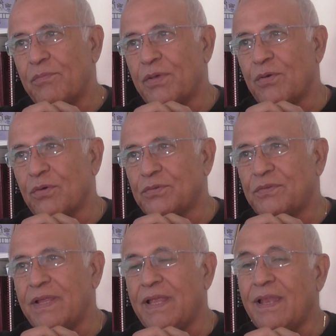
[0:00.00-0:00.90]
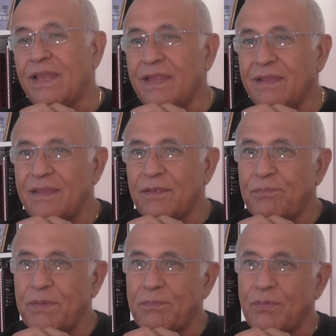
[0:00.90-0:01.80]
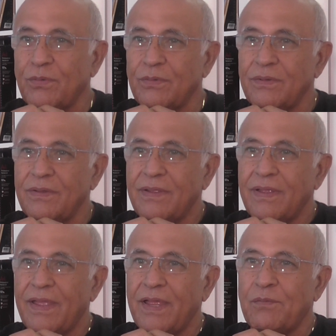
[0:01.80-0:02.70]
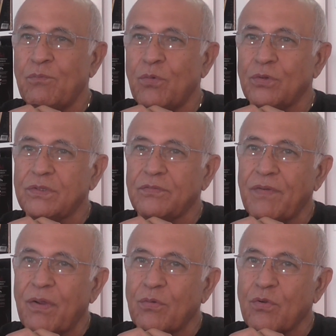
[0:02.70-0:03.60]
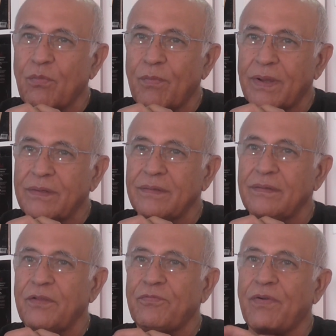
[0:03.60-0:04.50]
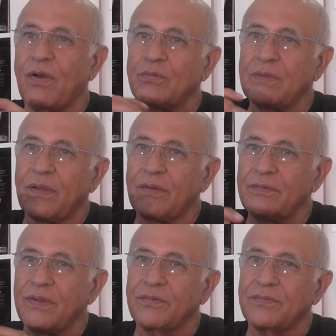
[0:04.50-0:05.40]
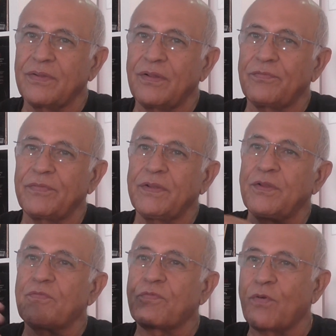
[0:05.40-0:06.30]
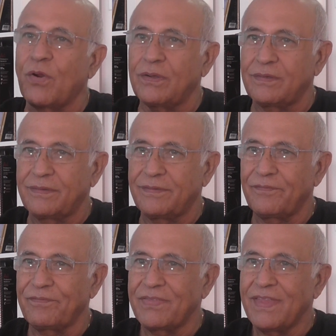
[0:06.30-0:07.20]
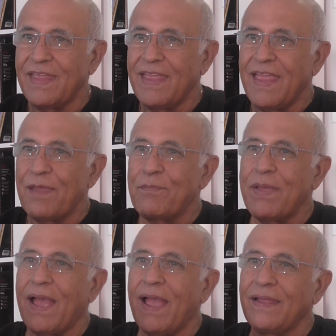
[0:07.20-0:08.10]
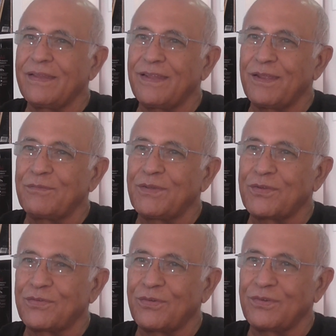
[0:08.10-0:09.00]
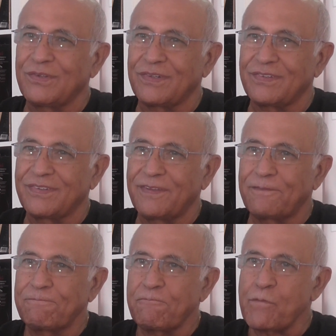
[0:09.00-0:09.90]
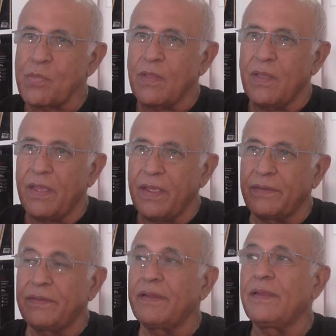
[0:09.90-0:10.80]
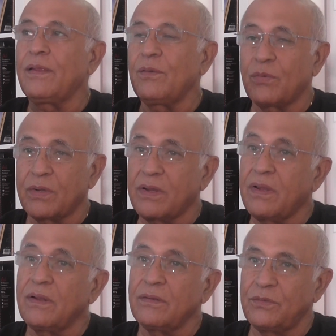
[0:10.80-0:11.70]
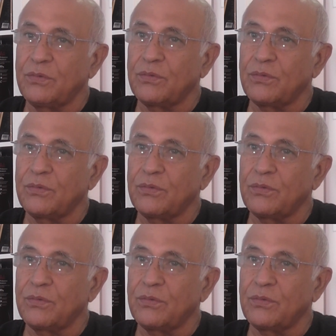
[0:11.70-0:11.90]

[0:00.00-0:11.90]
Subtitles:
because they lead the people. And most of our commanders, they found themselves in the front, behind them the soldiers. and they were killed